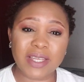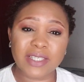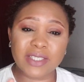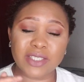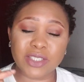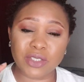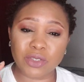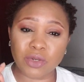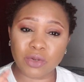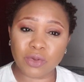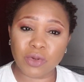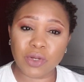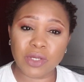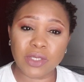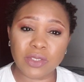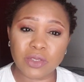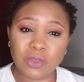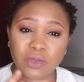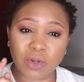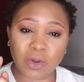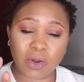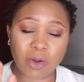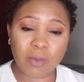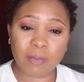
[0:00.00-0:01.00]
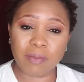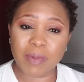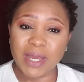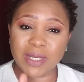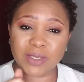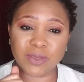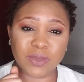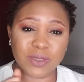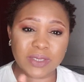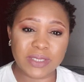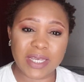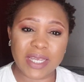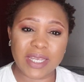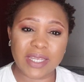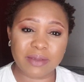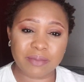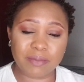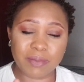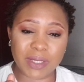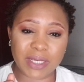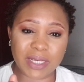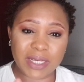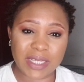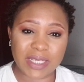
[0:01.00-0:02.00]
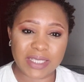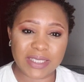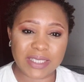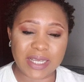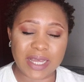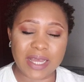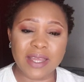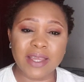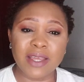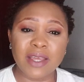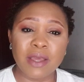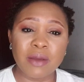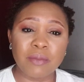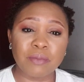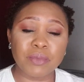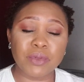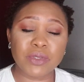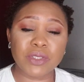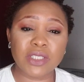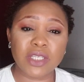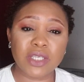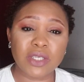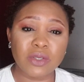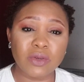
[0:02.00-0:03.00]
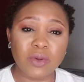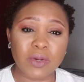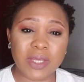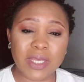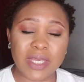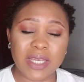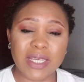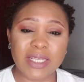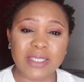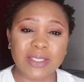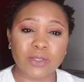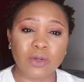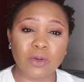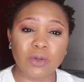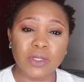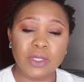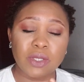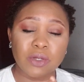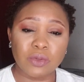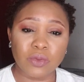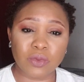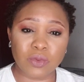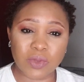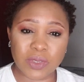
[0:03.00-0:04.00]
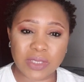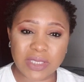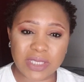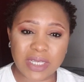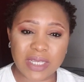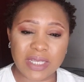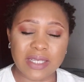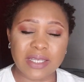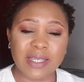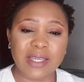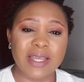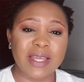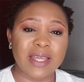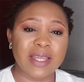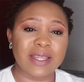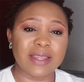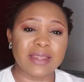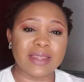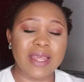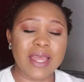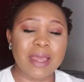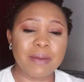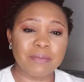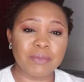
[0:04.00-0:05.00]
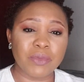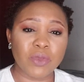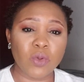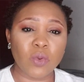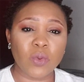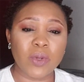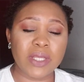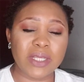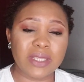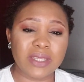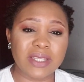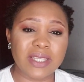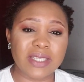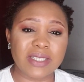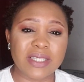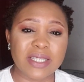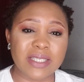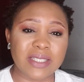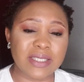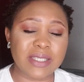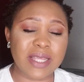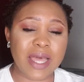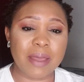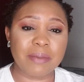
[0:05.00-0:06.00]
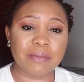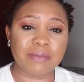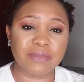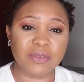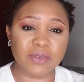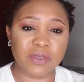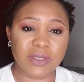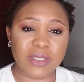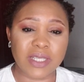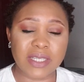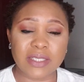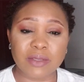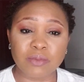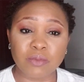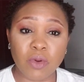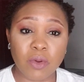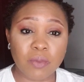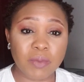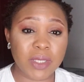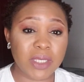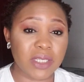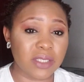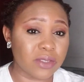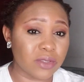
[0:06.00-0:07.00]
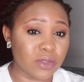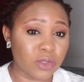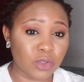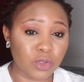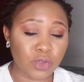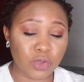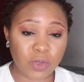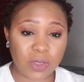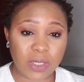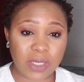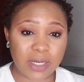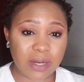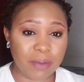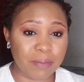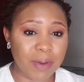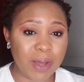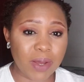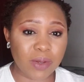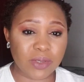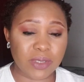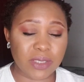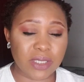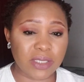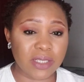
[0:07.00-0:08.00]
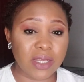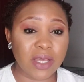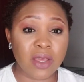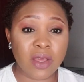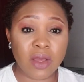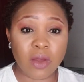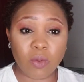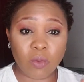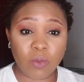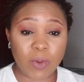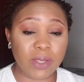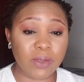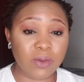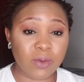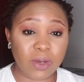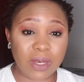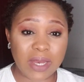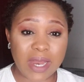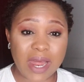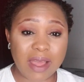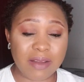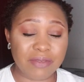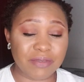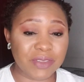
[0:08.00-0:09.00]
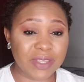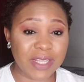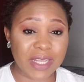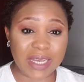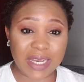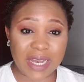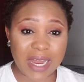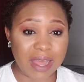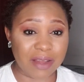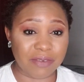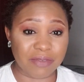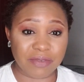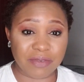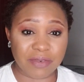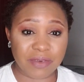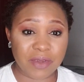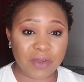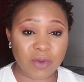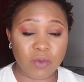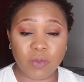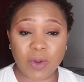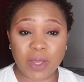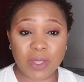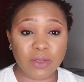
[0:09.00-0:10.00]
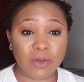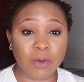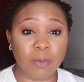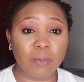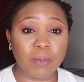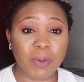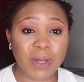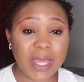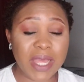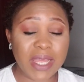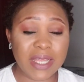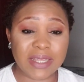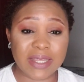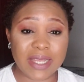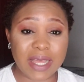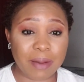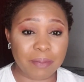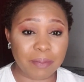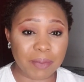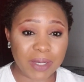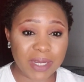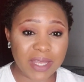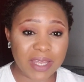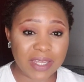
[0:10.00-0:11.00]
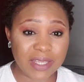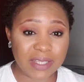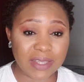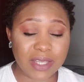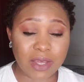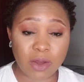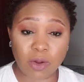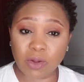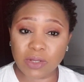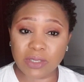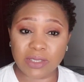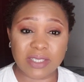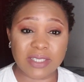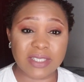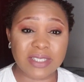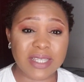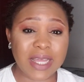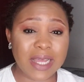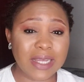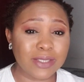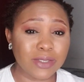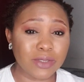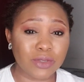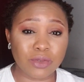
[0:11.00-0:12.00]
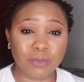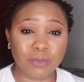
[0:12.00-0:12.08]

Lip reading: You're going to come back to thank me later. Putting your kids on a routine, them knowing this is time for this. Mommy is not joking about it. When you laugh, they laugh. When you're playing, they're playing. They understand you